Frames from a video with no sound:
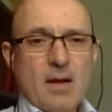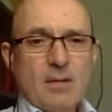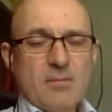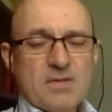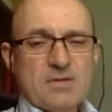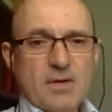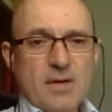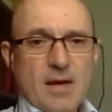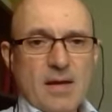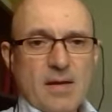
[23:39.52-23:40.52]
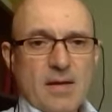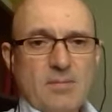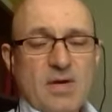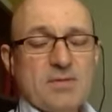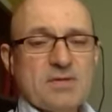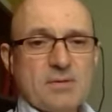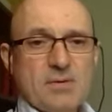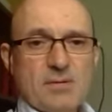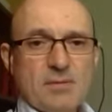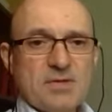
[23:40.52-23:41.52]
Mr. Client,
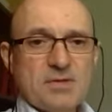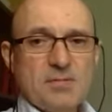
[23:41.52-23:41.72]
Mr. Mr.